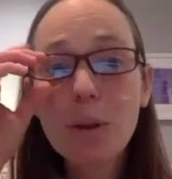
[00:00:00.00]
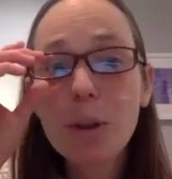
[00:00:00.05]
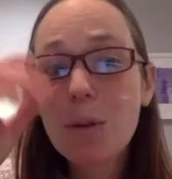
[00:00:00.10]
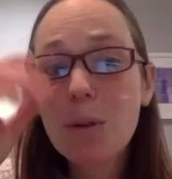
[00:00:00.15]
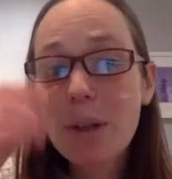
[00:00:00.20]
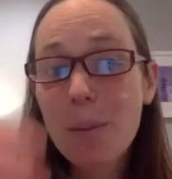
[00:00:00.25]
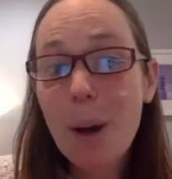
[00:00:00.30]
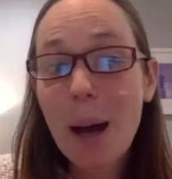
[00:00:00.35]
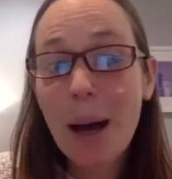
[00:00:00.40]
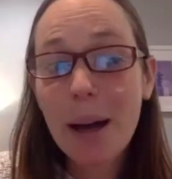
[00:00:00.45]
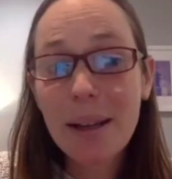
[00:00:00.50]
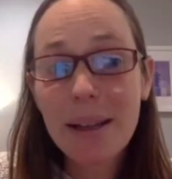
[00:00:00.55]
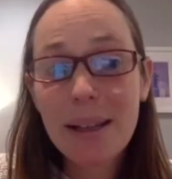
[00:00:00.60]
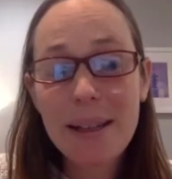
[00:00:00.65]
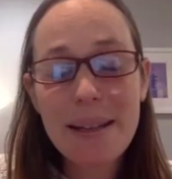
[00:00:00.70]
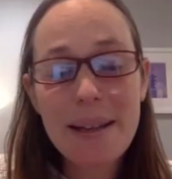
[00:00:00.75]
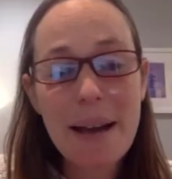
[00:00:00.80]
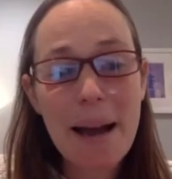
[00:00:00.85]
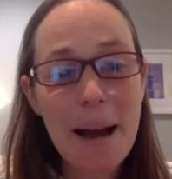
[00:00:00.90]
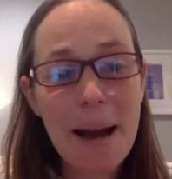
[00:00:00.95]
Lewy
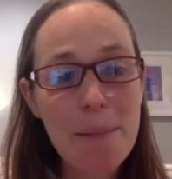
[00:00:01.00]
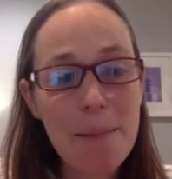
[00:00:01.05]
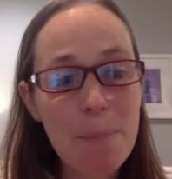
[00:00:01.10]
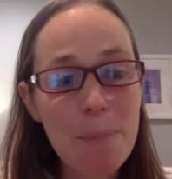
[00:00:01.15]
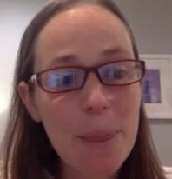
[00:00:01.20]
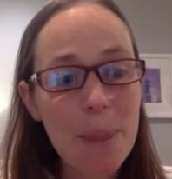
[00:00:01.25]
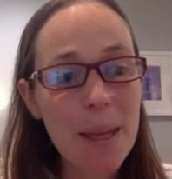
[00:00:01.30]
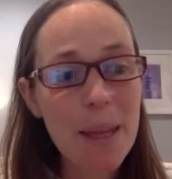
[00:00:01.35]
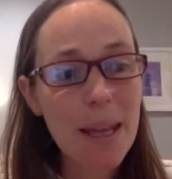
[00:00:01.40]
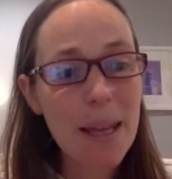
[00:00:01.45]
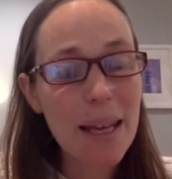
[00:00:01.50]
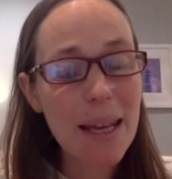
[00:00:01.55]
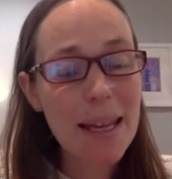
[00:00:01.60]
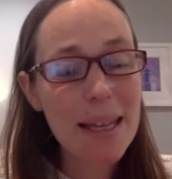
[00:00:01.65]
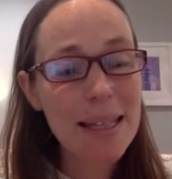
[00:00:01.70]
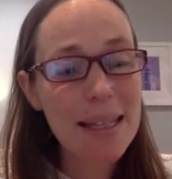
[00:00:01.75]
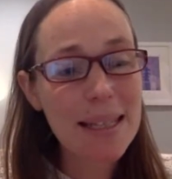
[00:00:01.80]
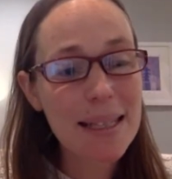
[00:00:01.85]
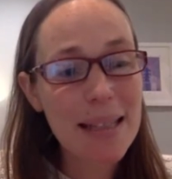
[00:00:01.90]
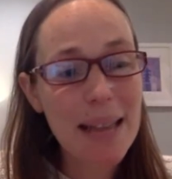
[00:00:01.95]
body um,
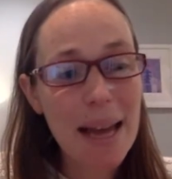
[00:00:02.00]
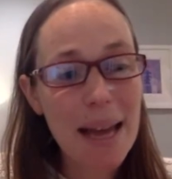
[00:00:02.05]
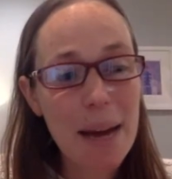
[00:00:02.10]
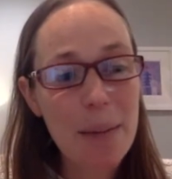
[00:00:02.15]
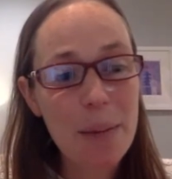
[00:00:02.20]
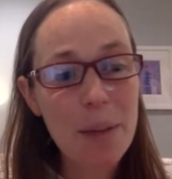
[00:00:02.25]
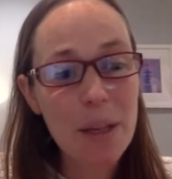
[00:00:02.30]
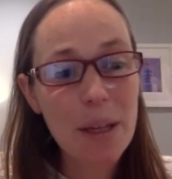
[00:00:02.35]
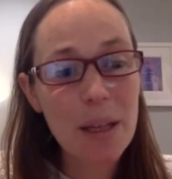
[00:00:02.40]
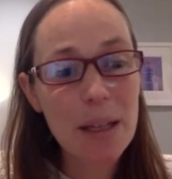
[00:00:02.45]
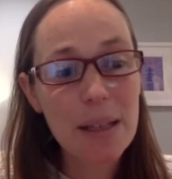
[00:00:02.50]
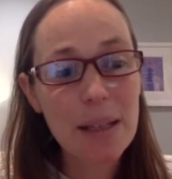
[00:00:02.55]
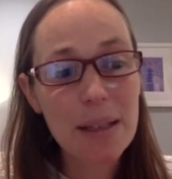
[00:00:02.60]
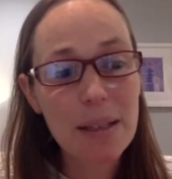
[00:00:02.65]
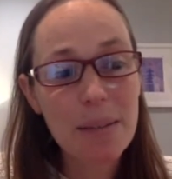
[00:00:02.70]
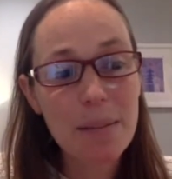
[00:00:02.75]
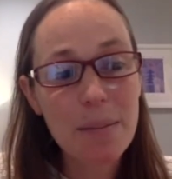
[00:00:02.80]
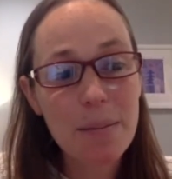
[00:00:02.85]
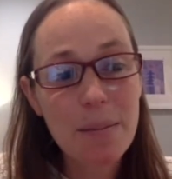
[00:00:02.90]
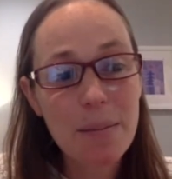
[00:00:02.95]
is uh,
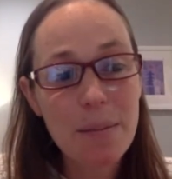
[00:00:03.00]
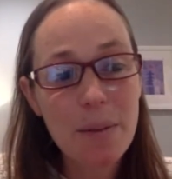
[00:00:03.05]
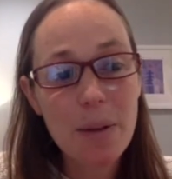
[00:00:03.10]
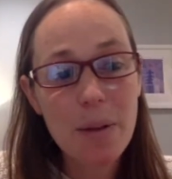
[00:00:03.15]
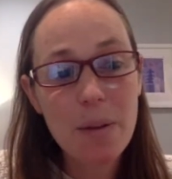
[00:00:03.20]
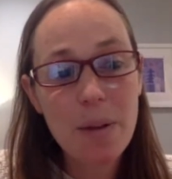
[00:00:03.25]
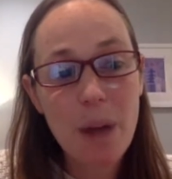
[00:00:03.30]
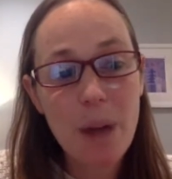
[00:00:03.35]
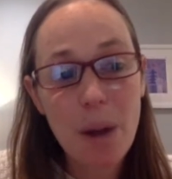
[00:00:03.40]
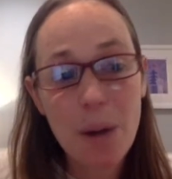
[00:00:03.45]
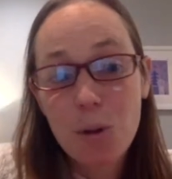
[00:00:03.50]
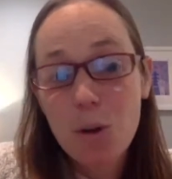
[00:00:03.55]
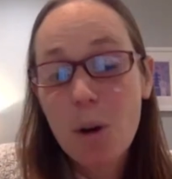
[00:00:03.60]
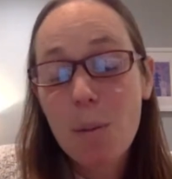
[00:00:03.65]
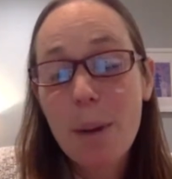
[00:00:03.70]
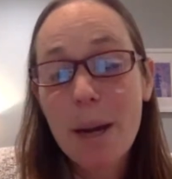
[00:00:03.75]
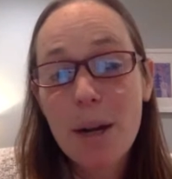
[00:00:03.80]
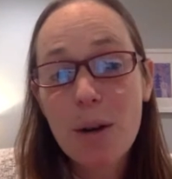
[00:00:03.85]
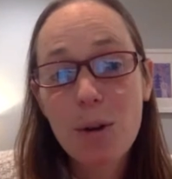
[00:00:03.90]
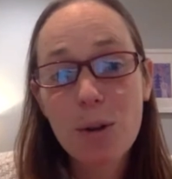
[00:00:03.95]
is under a
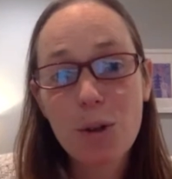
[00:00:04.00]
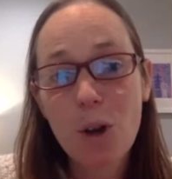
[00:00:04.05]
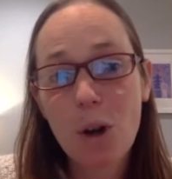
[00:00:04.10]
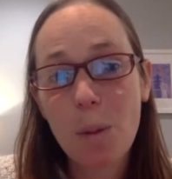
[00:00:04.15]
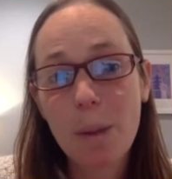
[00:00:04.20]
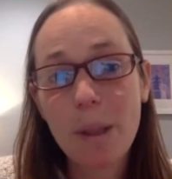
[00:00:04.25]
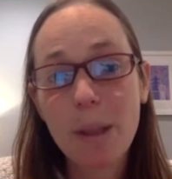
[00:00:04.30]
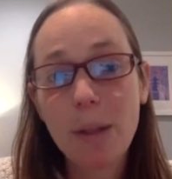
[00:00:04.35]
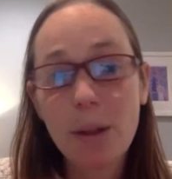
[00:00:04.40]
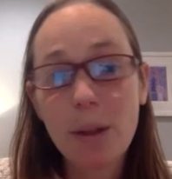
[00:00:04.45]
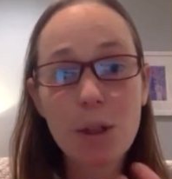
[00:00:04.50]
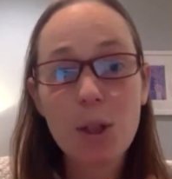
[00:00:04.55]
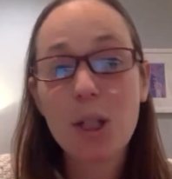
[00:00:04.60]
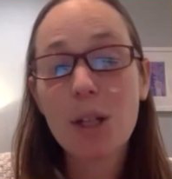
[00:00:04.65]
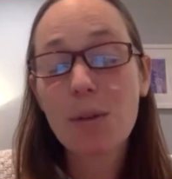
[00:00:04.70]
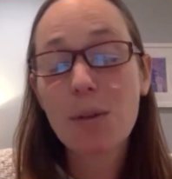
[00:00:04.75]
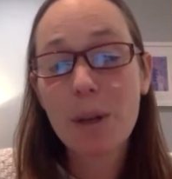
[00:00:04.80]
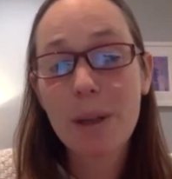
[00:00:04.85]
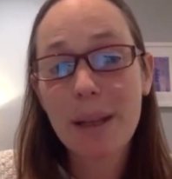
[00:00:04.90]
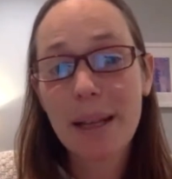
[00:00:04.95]
microscope, it looks
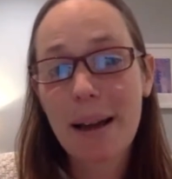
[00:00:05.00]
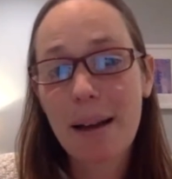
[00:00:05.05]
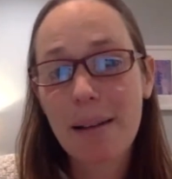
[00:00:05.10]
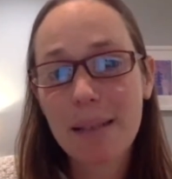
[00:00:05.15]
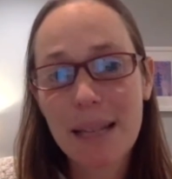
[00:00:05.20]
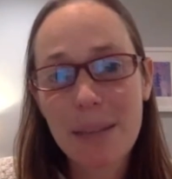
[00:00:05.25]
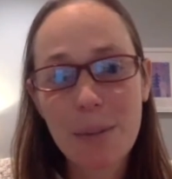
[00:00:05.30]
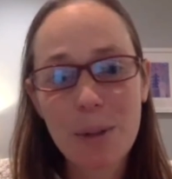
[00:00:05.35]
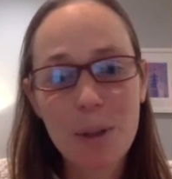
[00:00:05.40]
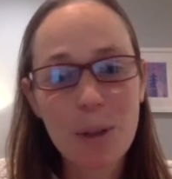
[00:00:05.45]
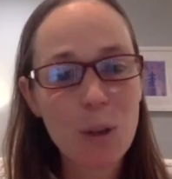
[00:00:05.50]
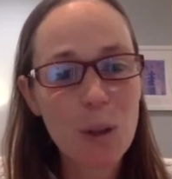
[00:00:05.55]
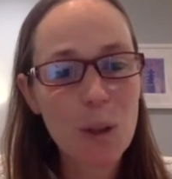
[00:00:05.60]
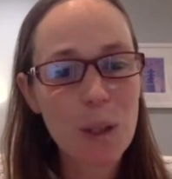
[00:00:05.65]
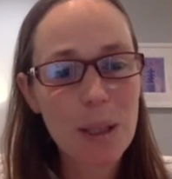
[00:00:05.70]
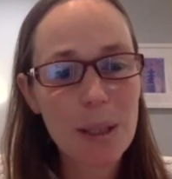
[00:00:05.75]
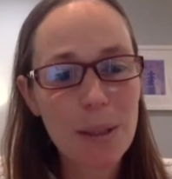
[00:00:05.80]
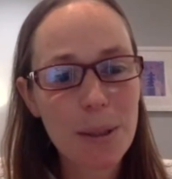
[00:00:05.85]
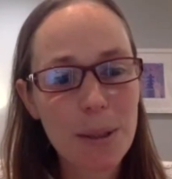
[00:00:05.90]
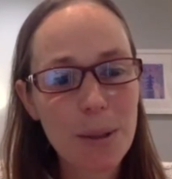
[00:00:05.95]
different than Alzheimer's disease.